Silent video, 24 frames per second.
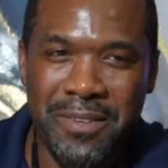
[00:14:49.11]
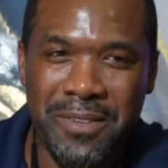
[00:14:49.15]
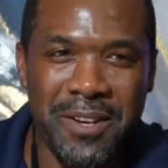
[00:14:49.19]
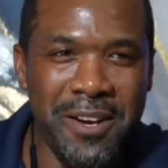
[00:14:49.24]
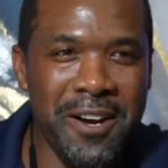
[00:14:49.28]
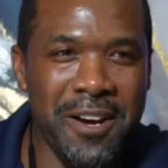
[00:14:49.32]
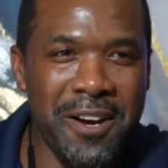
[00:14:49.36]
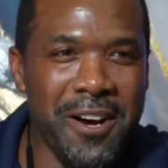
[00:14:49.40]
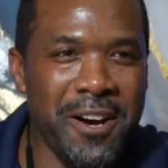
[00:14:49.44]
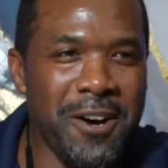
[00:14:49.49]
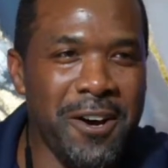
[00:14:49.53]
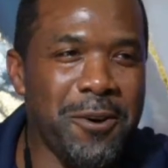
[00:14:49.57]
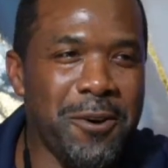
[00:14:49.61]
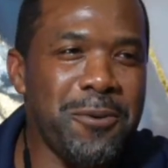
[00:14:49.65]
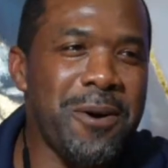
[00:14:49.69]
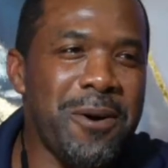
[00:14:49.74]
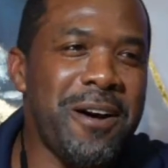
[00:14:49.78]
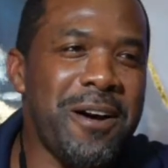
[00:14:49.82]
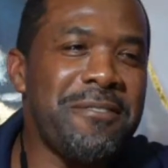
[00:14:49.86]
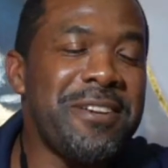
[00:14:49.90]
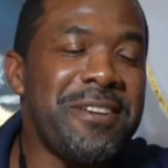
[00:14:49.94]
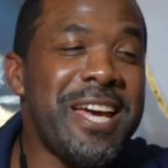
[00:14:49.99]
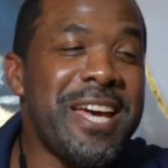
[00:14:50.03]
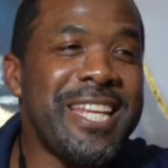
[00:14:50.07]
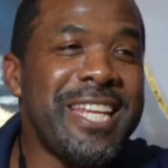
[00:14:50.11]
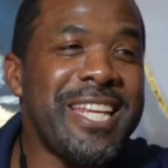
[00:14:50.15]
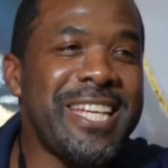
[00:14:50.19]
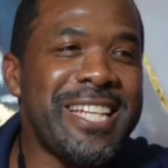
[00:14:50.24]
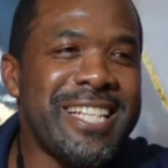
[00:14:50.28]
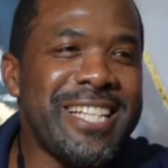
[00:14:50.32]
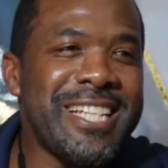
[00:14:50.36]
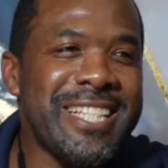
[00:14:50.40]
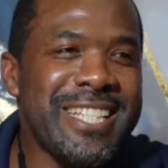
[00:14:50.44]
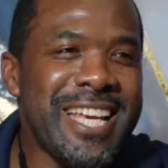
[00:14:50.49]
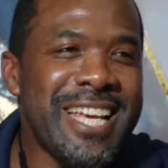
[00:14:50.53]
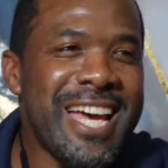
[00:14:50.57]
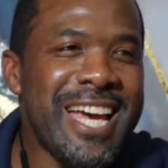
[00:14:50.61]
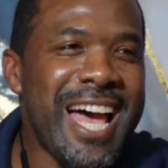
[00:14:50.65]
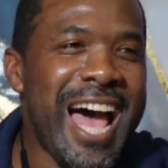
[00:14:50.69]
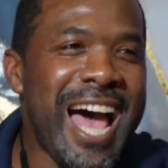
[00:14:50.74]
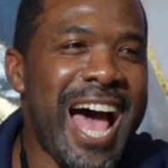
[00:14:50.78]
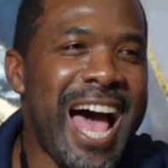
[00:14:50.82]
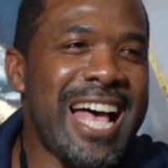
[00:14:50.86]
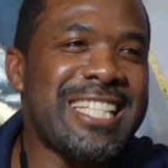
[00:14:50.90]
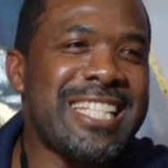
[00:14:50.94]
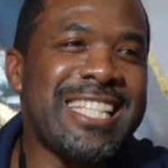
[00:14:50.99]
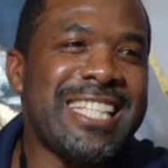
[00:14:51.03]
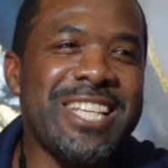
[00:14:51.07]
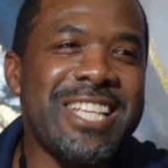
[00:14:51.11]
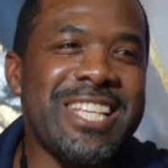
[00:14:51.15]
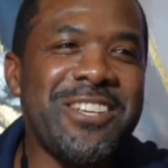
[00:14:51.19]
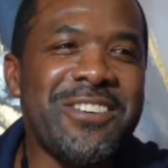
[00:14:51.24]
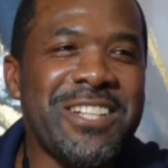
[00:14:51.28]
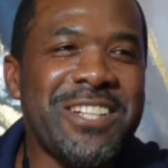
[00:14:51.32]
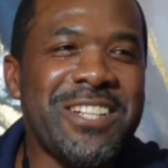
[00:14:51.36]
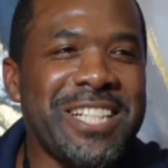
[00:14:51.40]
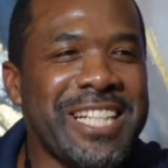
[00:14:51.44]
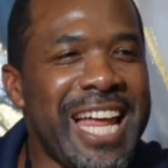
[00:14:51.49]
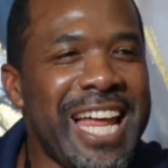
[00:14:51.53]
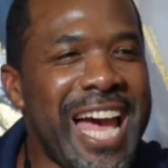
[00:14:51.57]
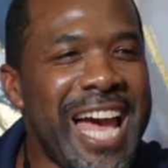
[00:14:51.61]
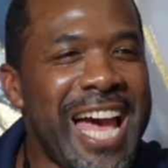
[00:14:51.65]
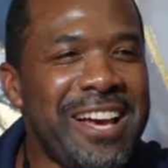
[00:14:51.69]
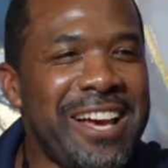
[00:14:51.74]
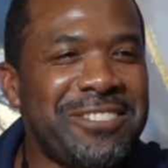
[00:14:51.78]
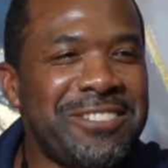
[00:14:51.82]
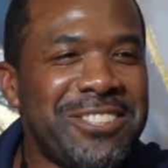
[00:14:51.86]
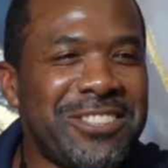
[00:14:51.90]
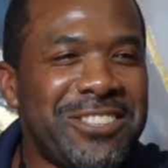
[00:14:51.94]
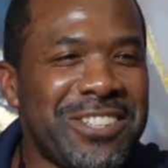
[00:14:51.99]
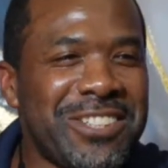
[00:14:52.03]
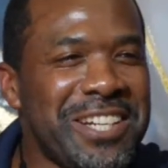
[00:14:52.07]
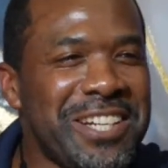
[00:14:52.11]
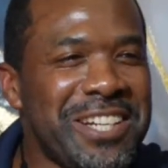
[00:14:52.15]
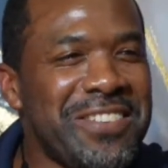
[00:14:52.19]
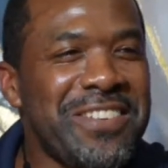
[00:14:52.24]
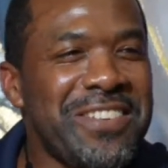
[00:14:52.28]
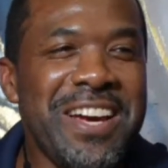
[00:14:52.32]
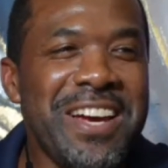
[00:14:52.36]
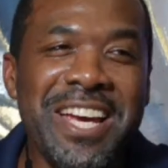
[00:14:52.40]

Whoever that is, I see you in the live stream.